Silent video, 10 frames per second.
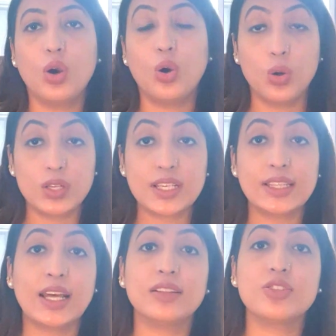
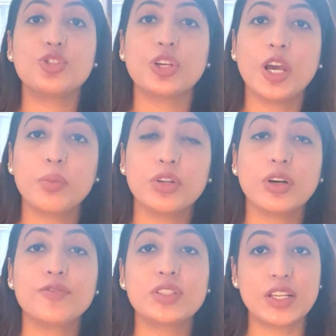Holding that the chairman
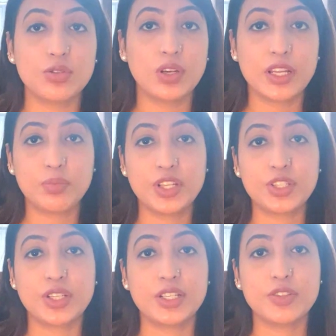of Central
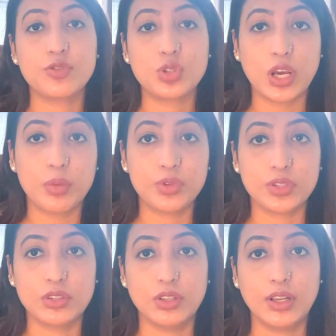Administrative
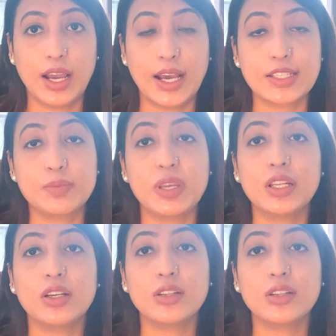Tribunal has been